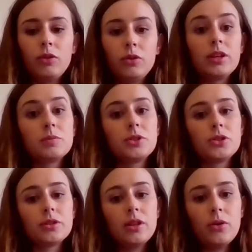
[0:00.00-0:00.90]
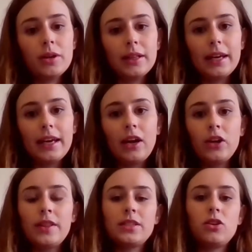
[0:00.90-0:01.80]
food that's produced locally.
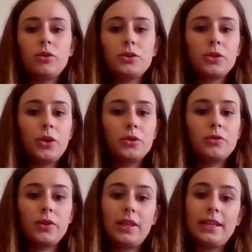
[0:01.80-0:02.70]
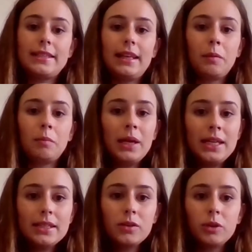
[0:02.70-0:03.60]
And this also goes for things like
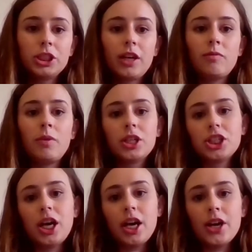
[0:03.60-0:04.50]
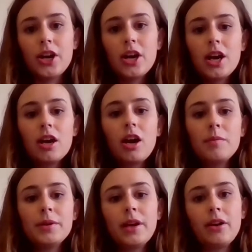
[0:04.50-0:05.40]
meat, which have much higher
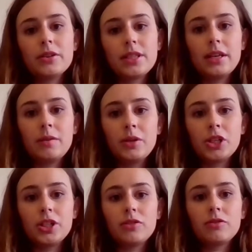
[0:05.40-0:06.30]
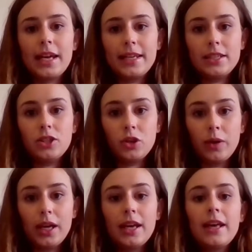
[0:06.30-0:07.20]
carbon dioxide emissions related to
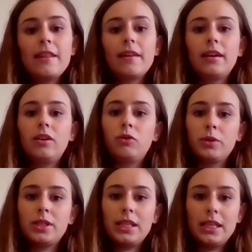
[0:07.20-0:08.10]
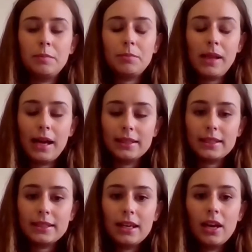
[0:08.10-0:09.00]
it than if you were to eat
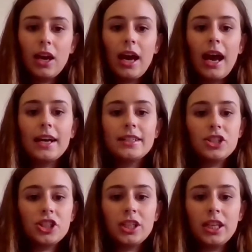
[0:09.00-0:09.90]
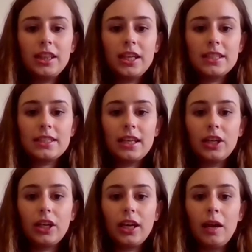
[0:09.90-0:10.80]
plants. Additionally, things
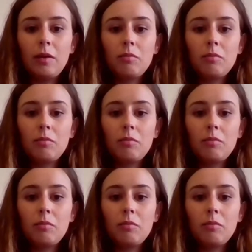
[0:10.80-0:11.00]
like